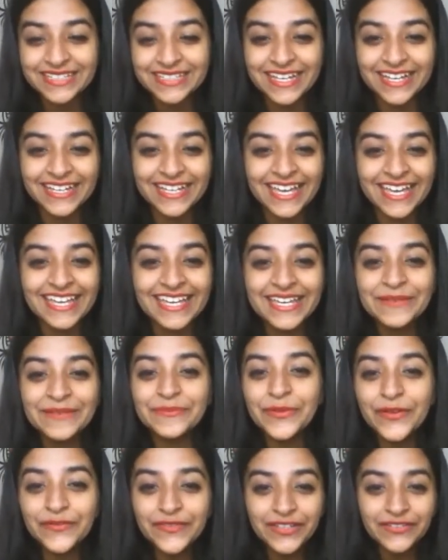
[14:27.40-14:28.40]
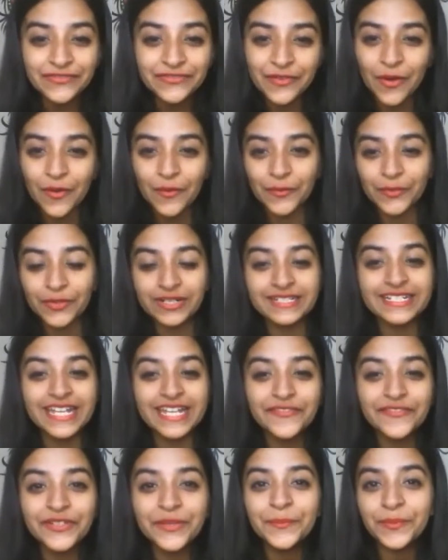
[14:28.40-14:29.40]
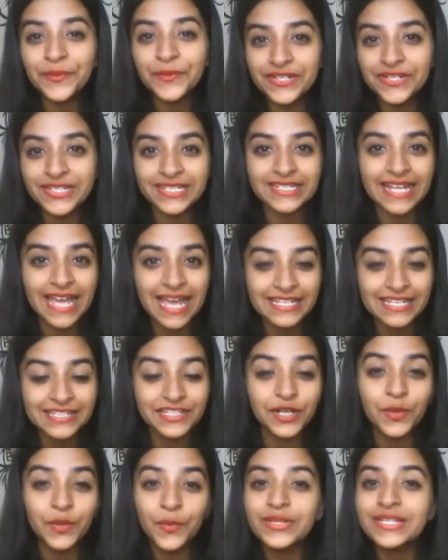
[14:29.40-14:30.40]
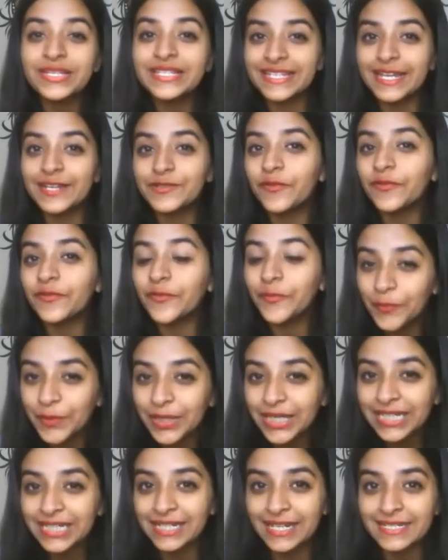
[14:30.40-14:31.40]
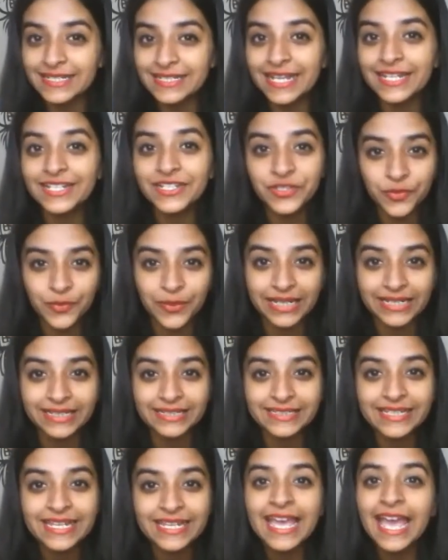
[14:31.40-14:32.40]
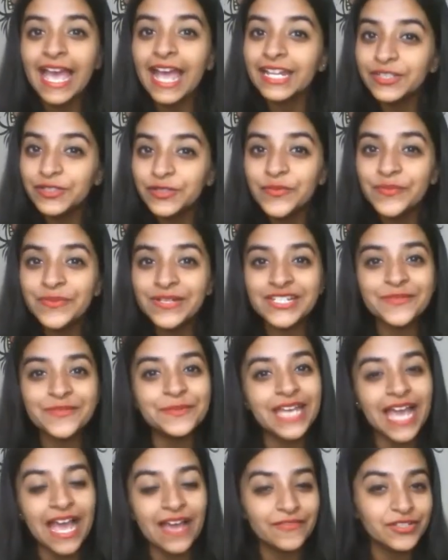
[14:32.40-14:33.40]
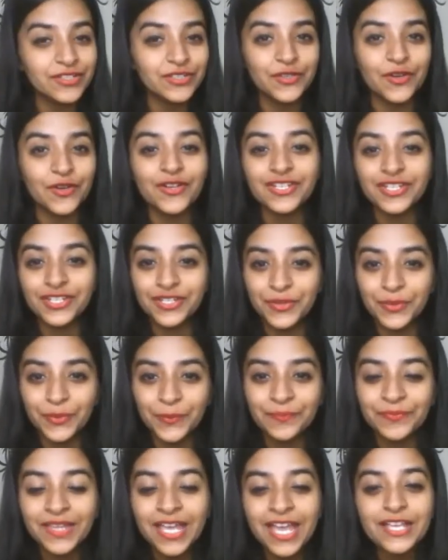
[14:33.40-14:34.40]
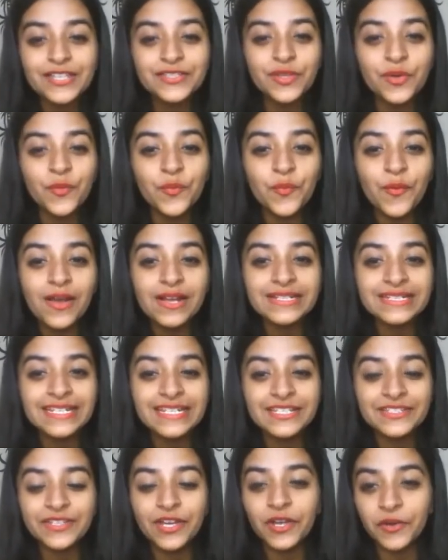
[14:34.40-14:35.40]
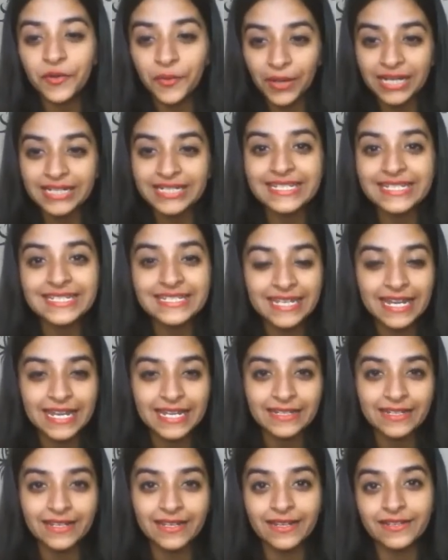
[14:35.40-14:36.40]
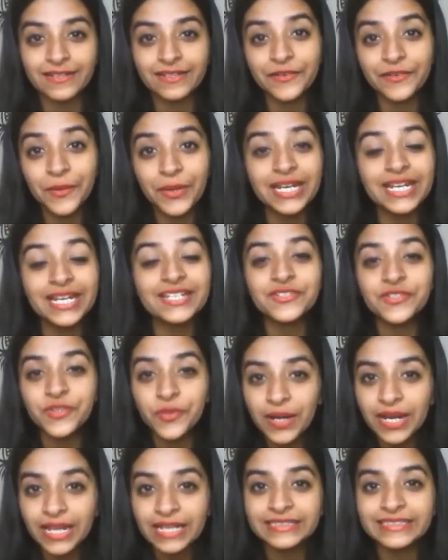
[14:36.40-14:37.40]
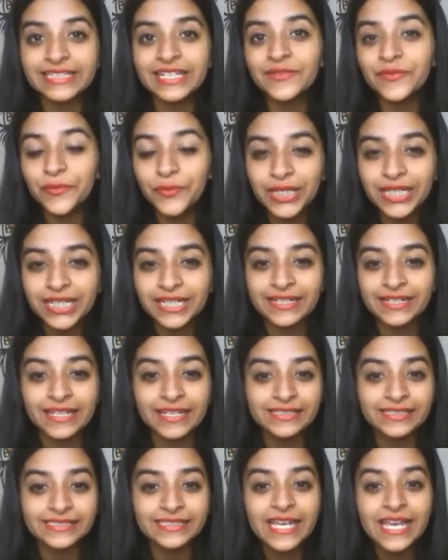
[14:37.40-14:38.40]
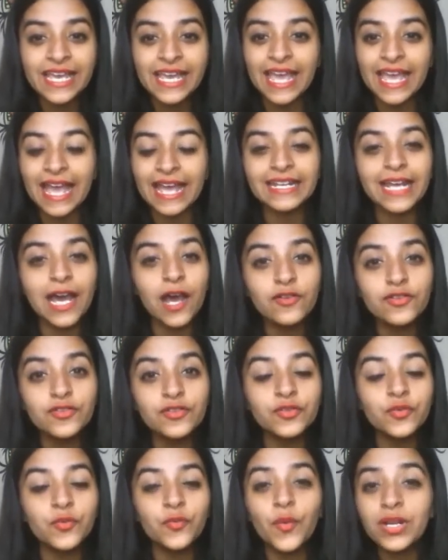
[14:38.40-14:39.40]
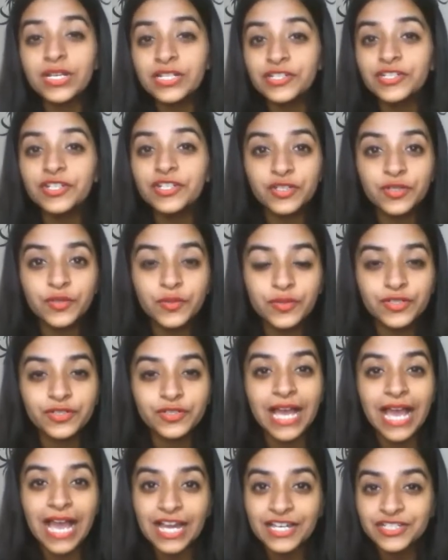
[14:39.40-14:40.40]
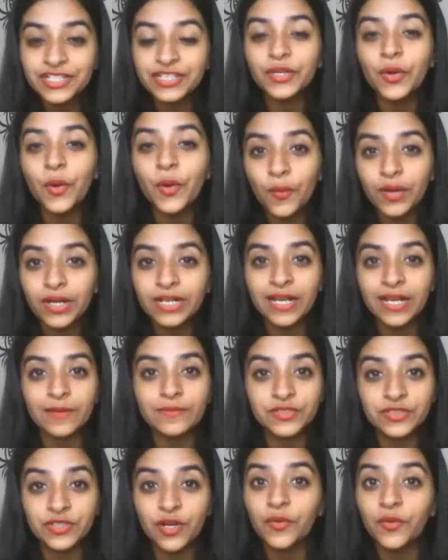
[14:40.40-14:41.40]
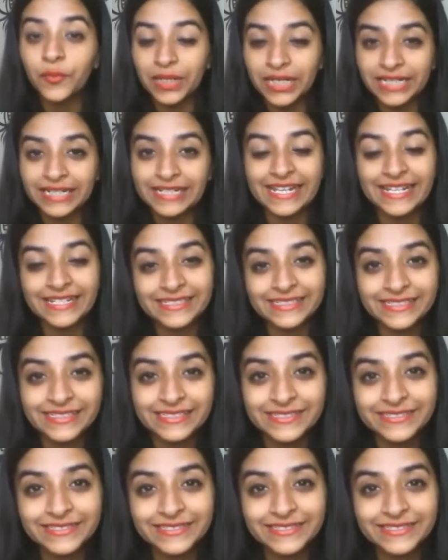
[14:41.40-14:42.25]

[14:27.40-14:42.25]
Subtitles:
Okay, moving forward, every person has their own set of weakness and strength, and you must be having yours too. So, what is your greatest strength and weakness, and what do you do to actually overcome your weakness?